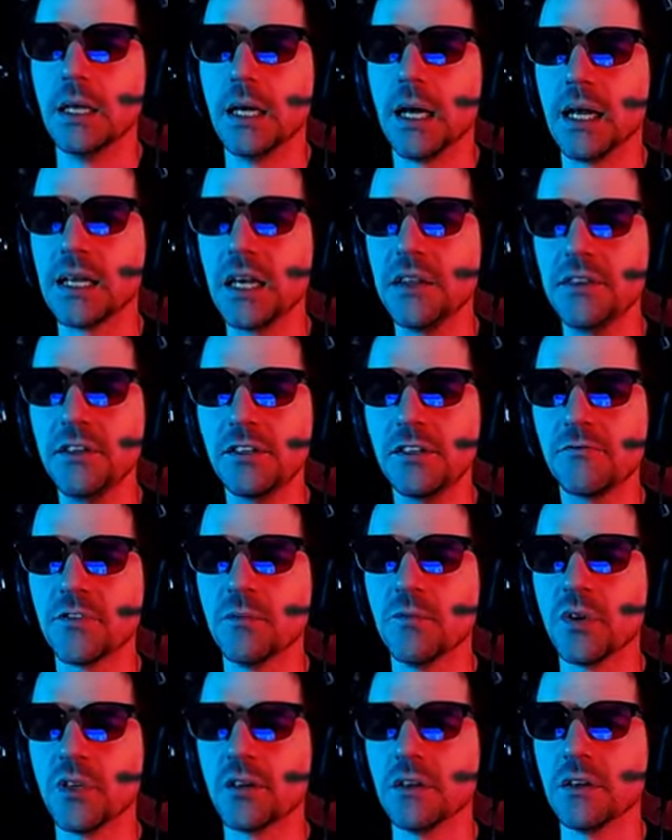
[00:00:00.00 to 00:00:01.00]
I got this
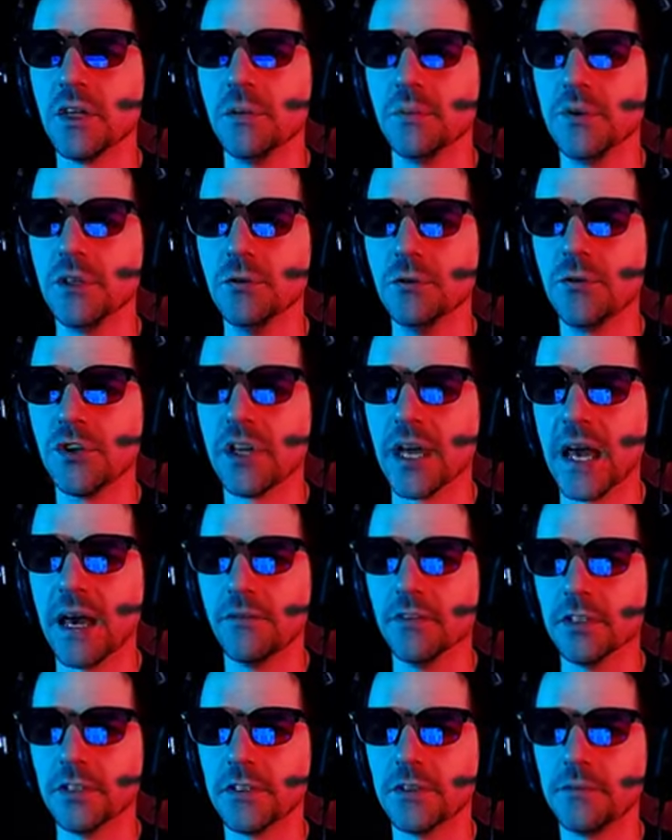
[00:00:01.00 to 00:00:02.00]
from one of them. You should
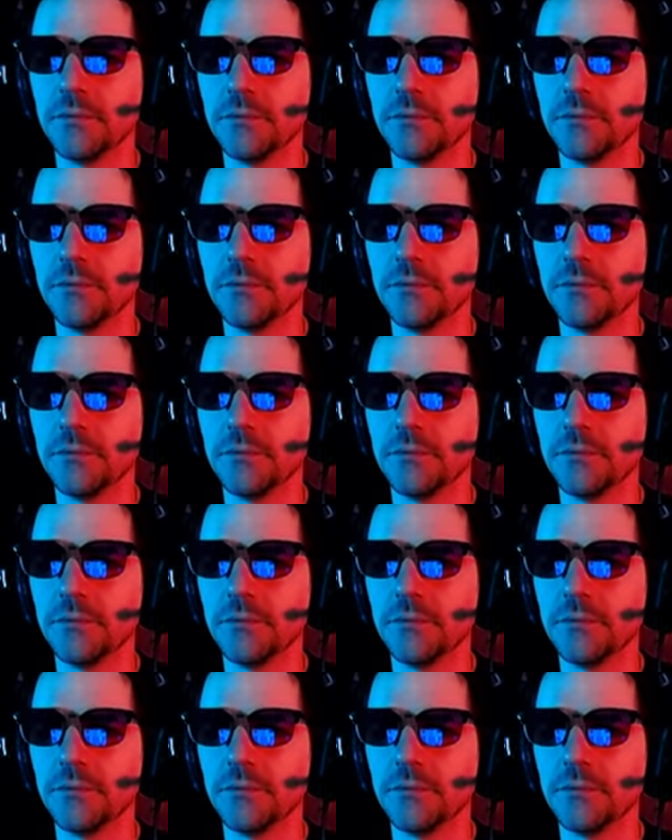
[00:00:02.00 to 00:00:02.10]
have it.